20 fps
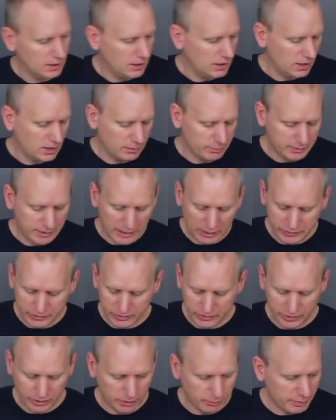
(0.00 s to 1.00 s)
Now
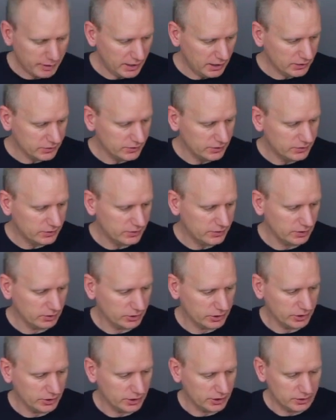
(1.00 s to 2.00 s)
since our epoxy is
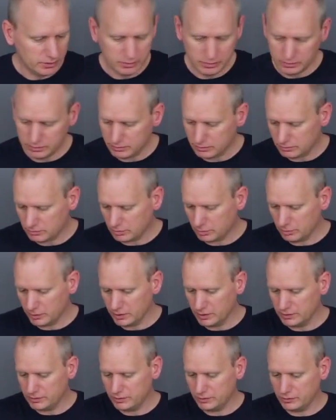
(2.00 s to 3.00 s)
still good, what we're
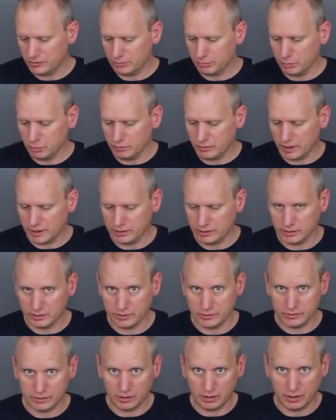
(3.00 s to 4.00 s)
going to do is move on to
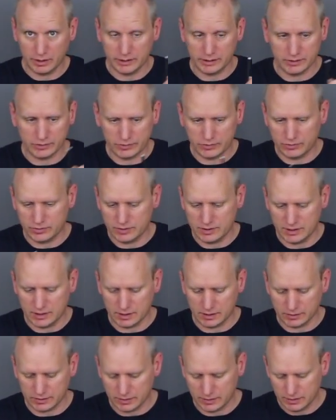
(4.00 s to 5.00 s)
installing the
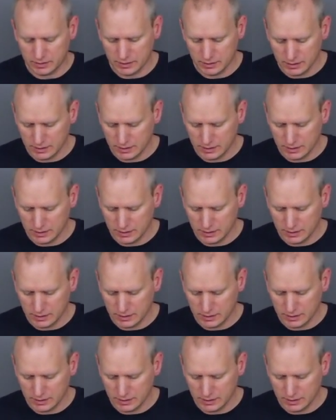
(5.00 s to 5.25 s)
stint.